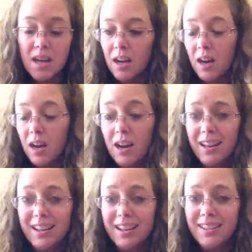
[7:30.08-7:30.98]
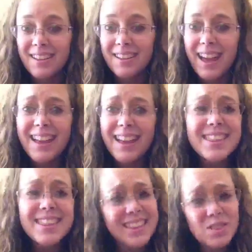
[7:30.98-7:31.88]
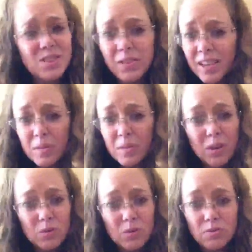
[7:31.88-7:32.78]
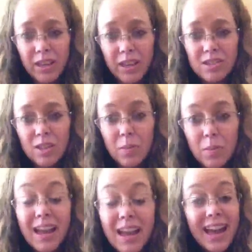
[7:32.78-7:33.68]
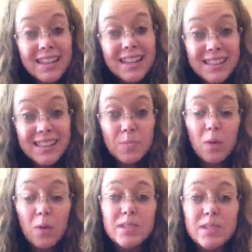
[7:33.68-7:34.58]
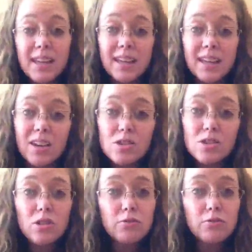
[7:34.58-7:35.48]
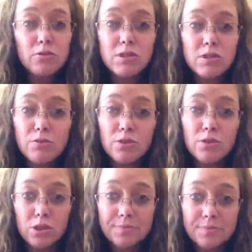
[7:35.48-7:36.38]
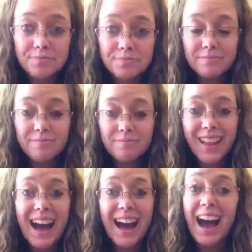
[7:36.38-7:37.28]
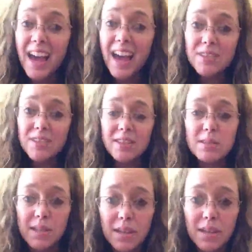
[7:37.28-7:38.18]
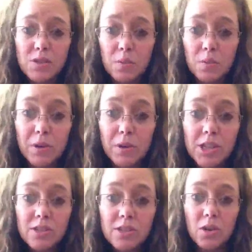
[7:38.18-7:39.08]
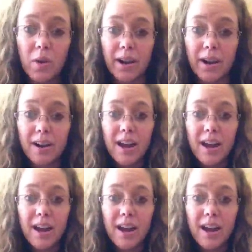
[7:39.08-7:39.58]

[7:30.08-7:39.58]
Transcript: on anything that's only going to be used for like just a little bit. Except I would say that here's a good frugal tip for you. I haven't done this myself, so I'm preaching to the choir.